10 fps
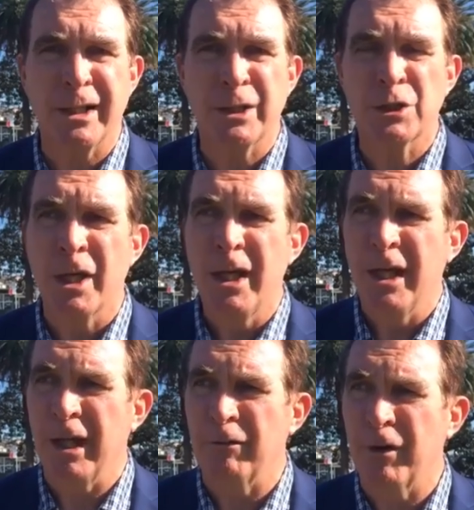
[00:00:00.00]
edge,
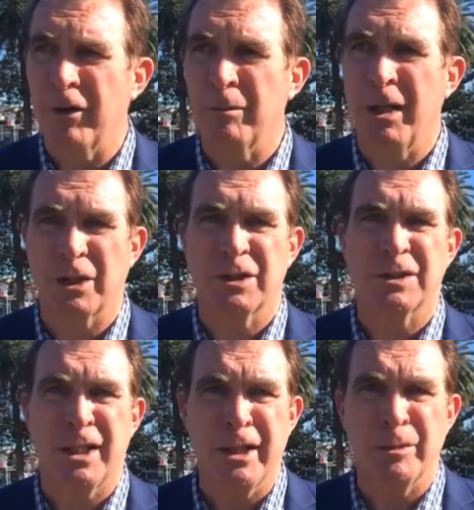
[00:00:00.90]
and very much
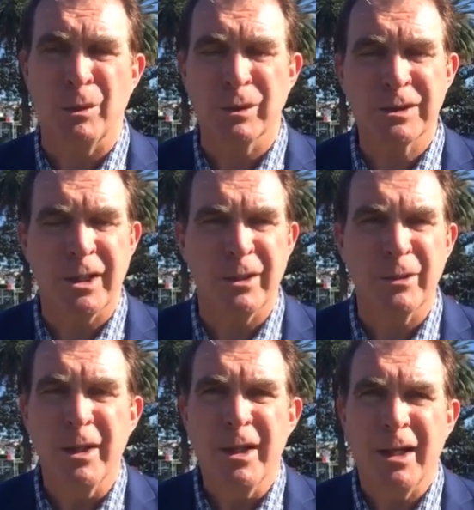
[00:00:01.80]
sustainable. So
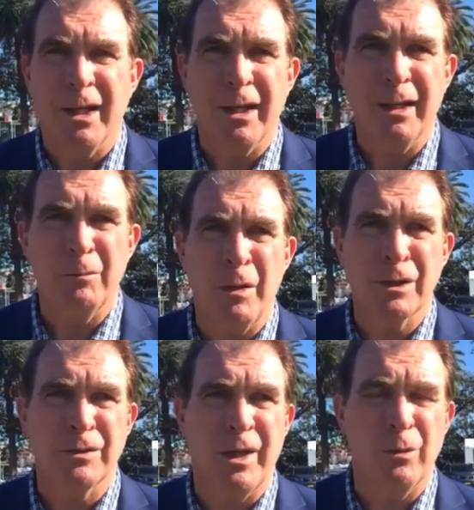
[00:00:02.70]

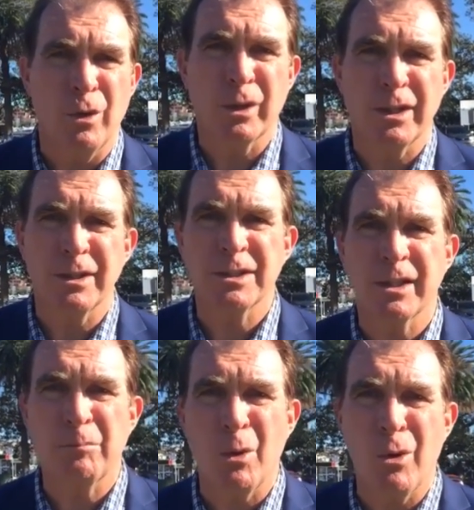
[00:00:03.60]
most of our work in
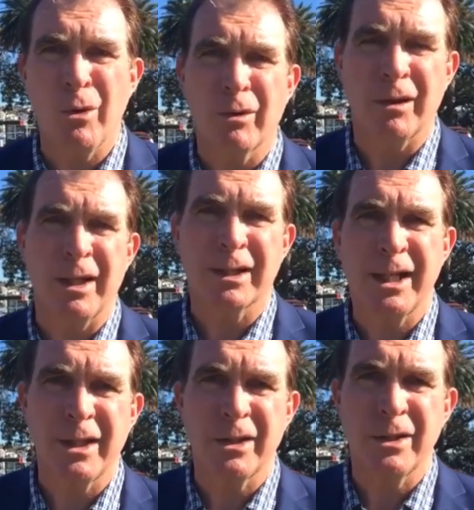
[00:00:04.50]
Singapore,
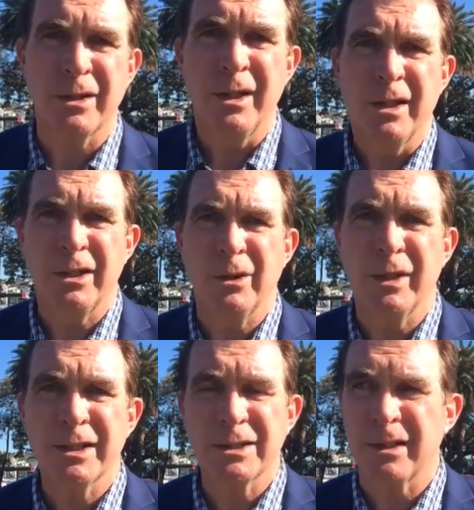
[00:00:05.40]
Canada,
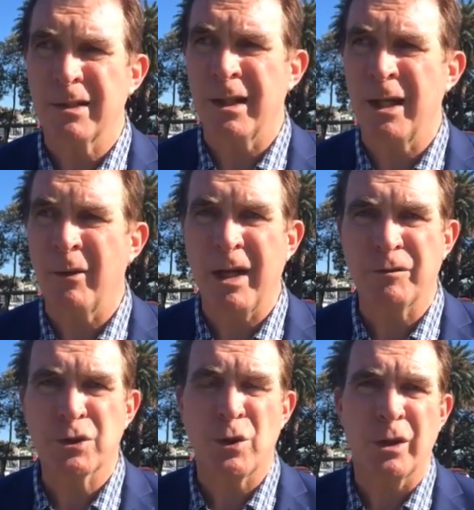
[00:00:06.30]
US, and now we have
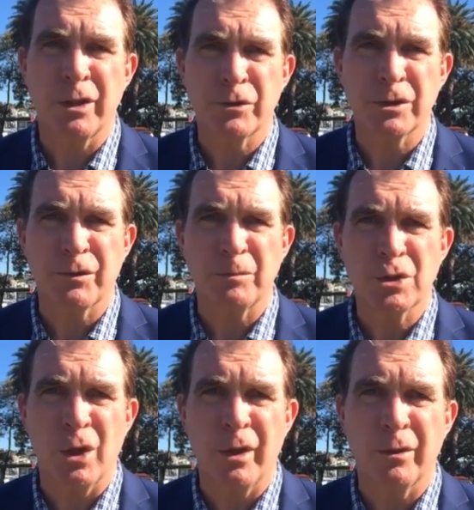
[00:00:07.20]
strong interest from
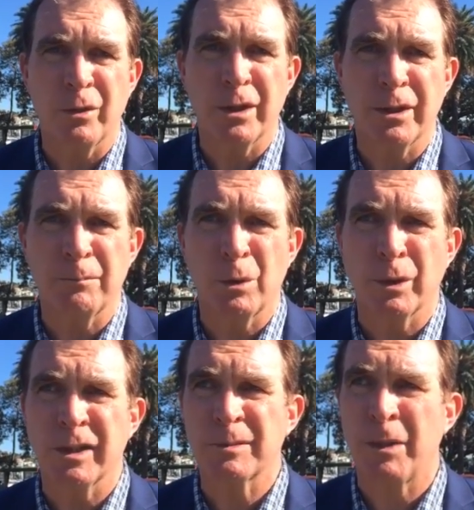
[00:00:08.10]
China, where they're
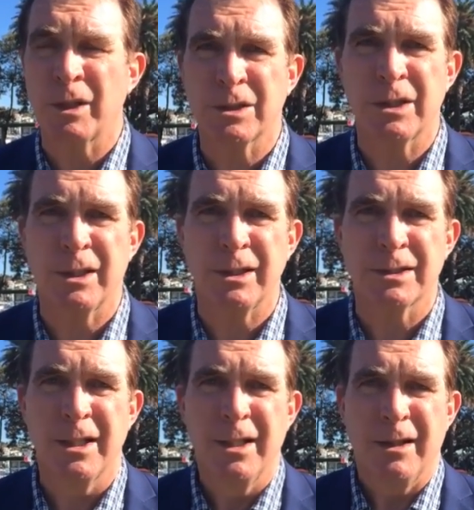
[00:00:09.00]
building sponge
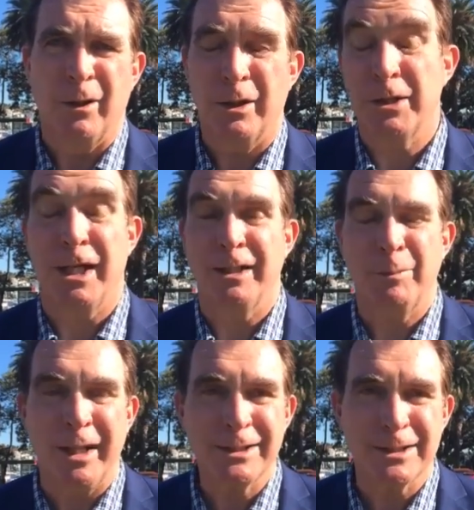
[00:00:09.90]
cities on a daily
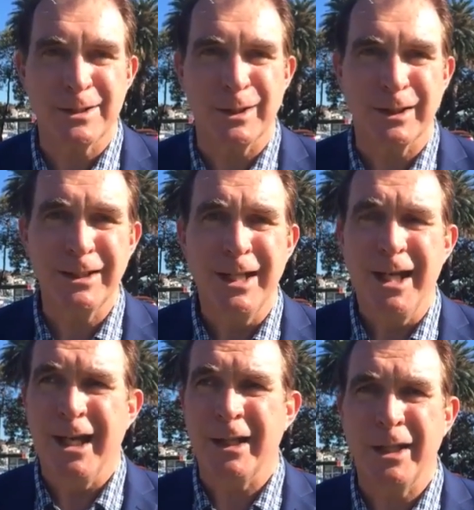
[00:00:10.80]
basis nearly,
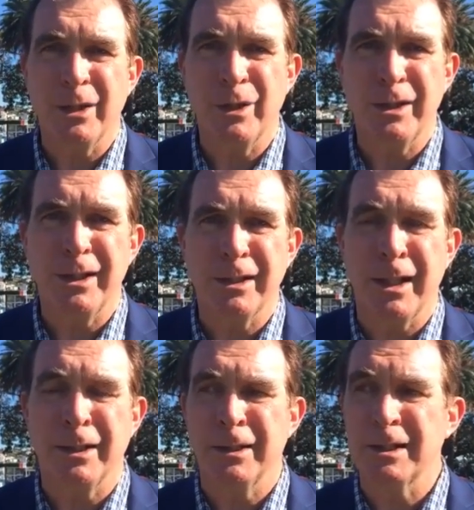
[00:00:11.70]
and they're needing,
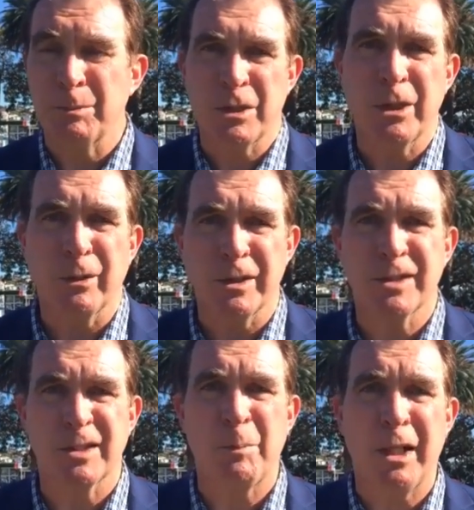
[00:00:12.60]
and this material is
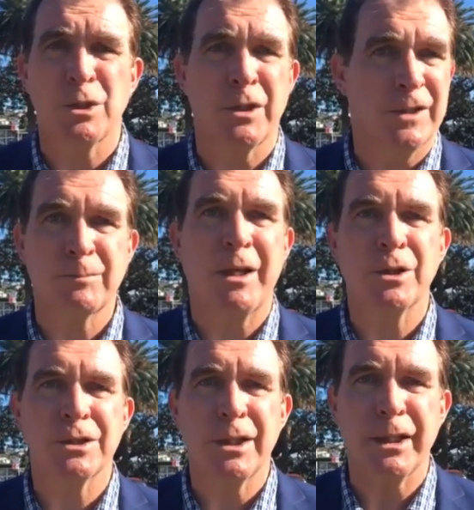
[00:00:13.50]
a sponge in a
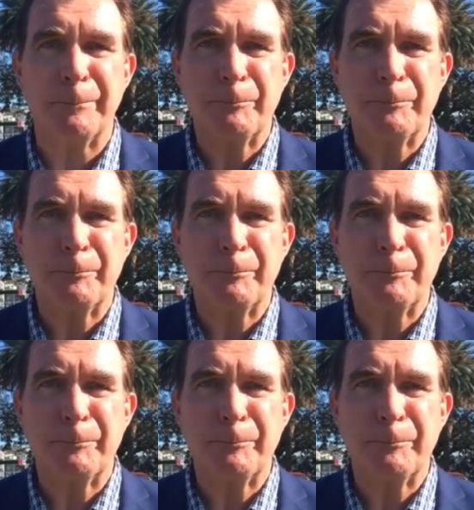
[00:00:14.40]
sponge city.